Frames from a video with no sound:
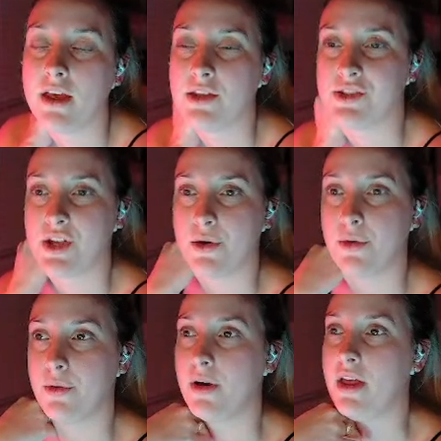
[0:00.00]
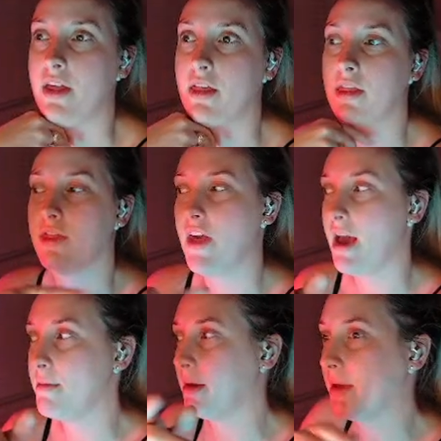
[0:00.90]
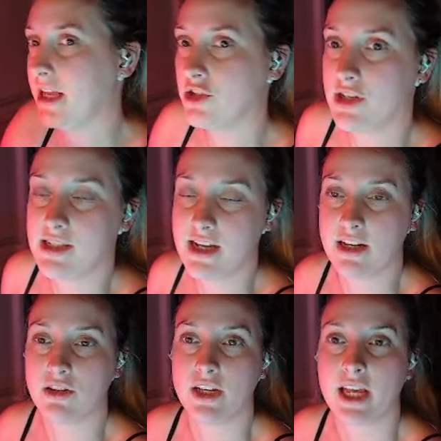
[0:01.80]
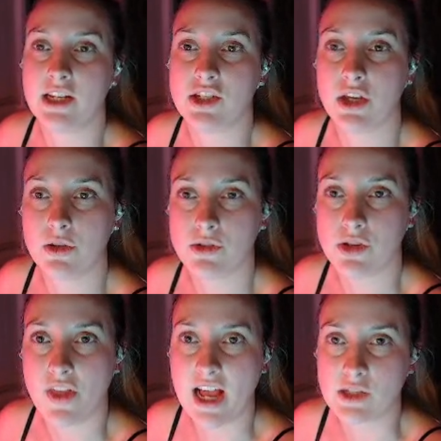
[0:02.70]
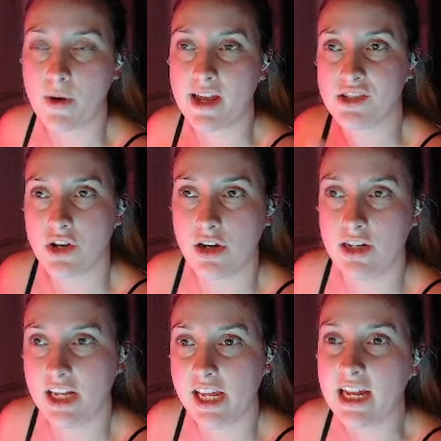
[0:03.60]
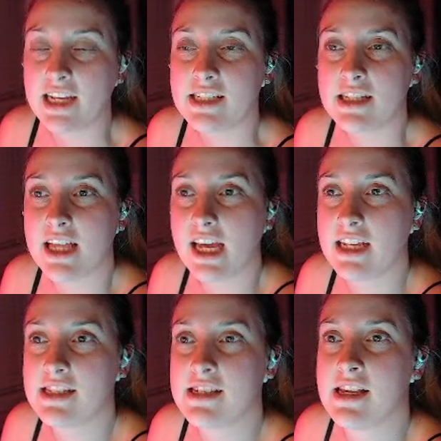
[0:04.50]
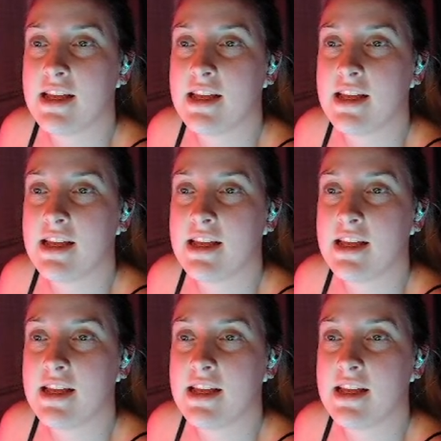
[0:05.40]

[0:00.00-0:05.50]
So that might be interesting to look into. So that's why I started digging into this.